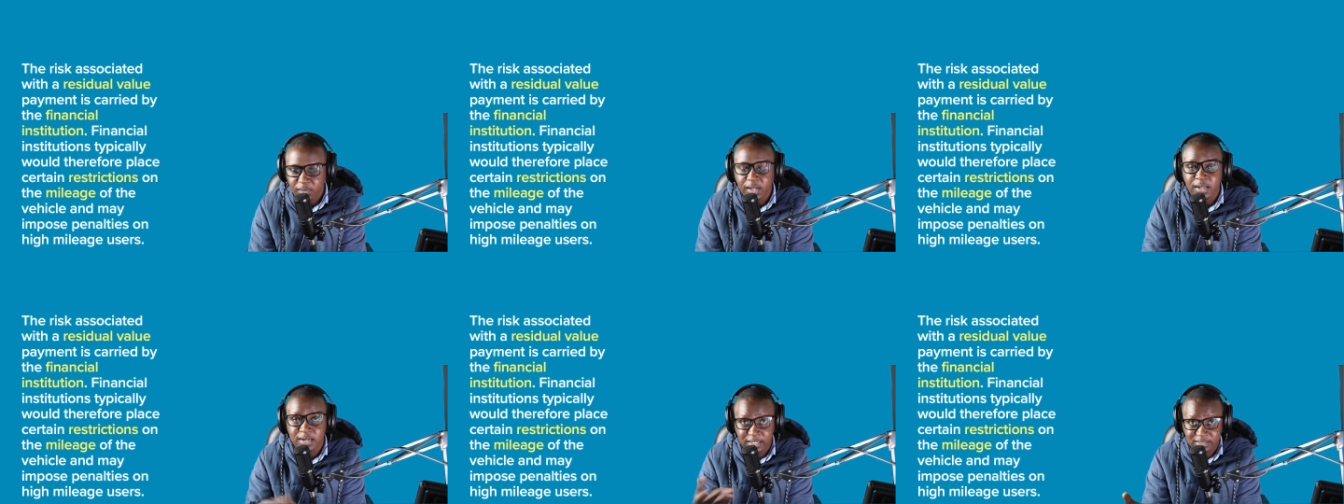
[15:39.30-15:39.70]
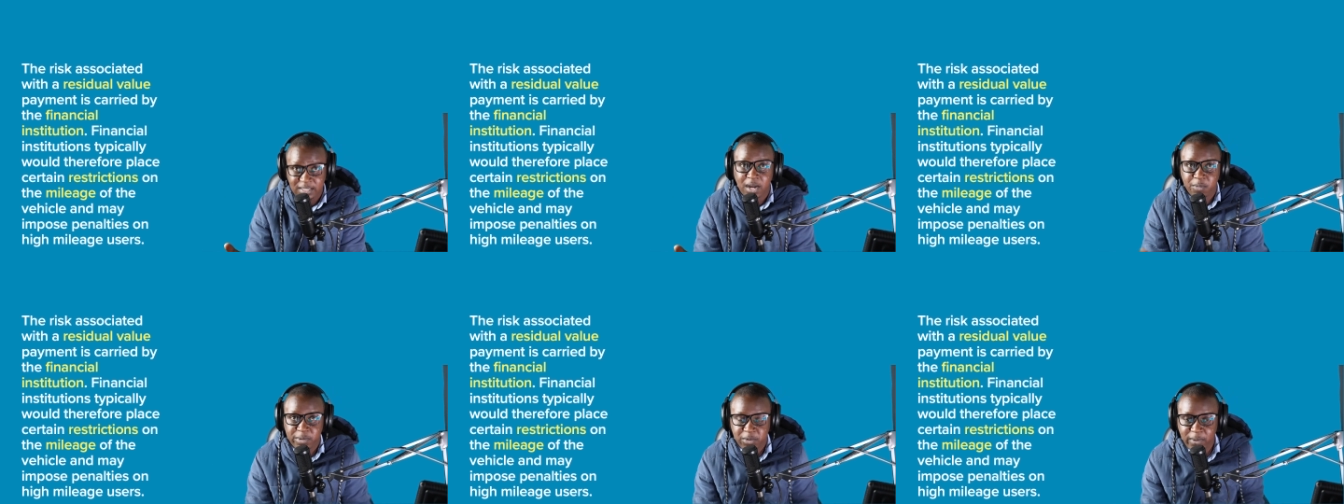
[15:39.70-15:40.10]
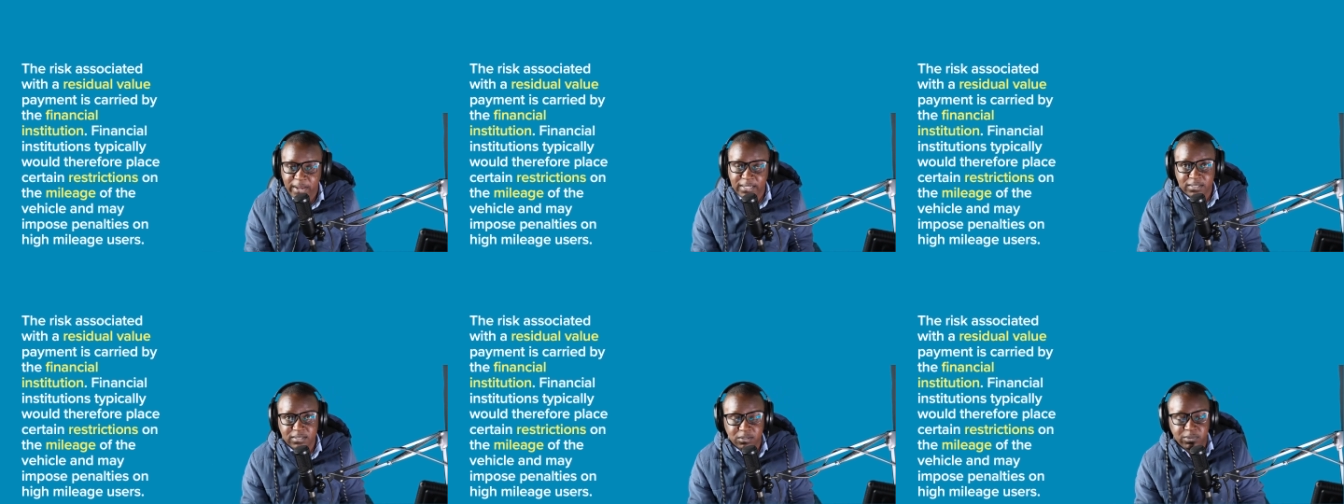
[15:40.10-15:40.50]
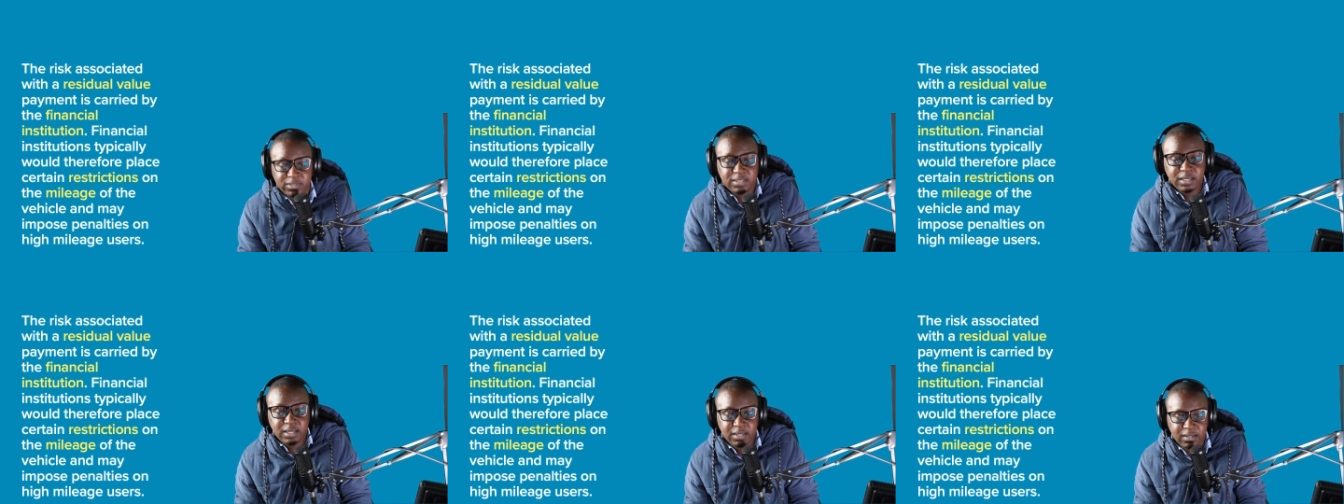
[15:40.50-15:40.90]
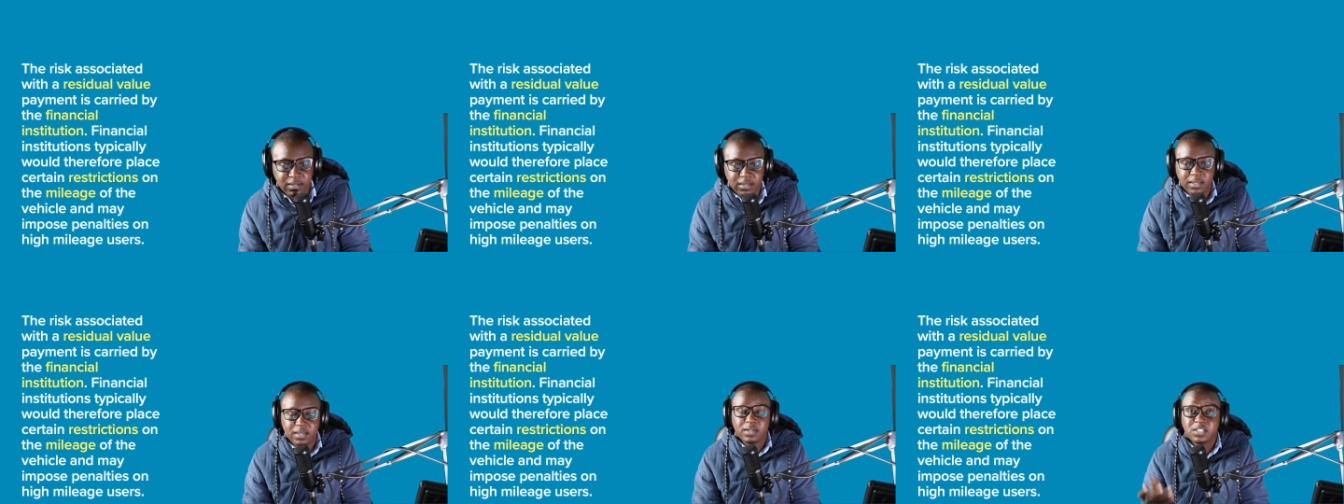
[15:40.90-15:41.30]
That's how it works with the
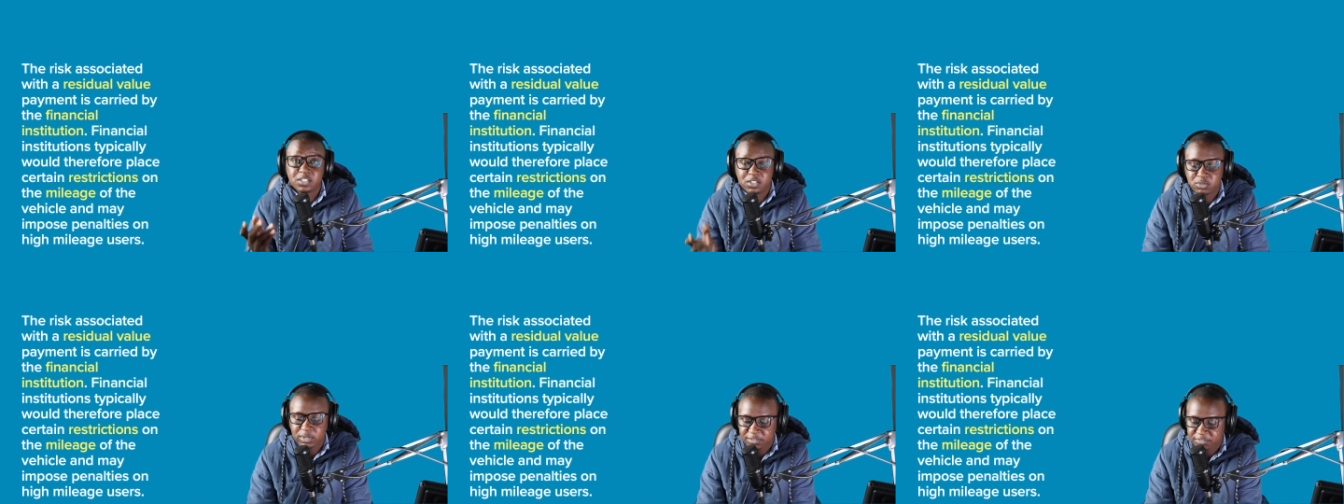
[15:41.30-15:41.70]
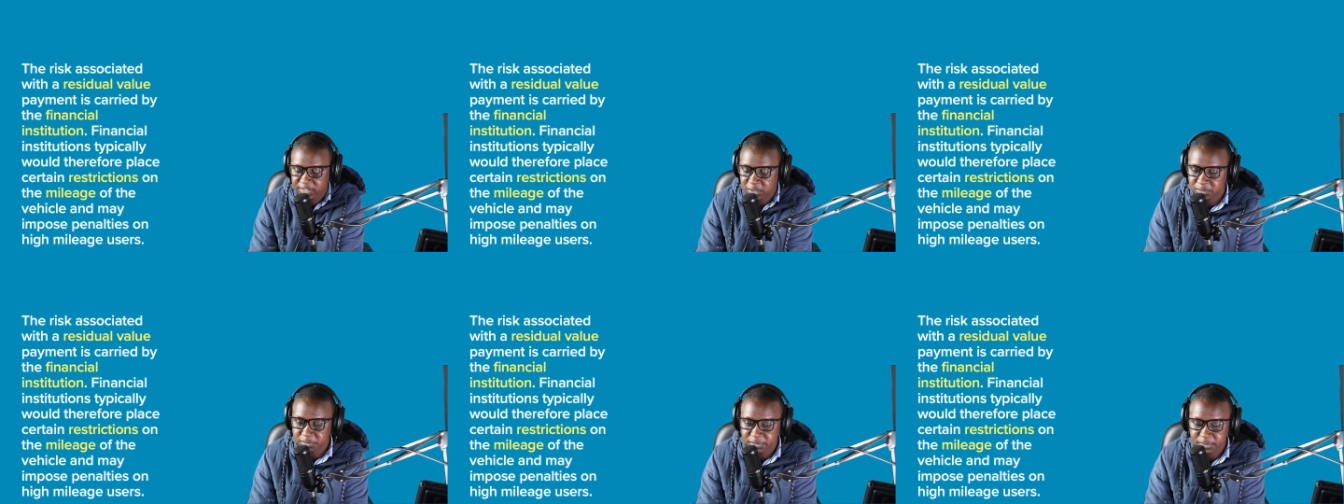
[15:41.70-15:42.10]
residual value.